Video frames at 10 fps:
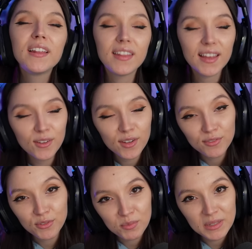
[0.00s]
Thank you
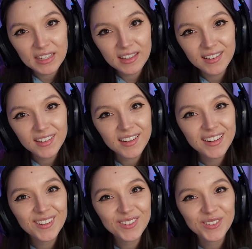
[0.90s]
again for being here,
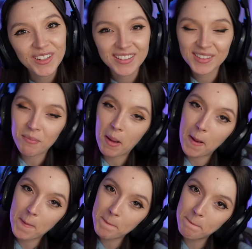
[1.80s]
and I'll see you next time.
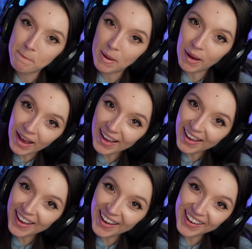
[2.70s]
Bye
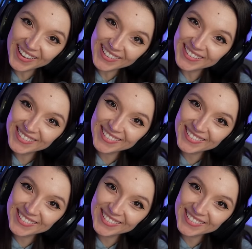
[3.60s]
bye.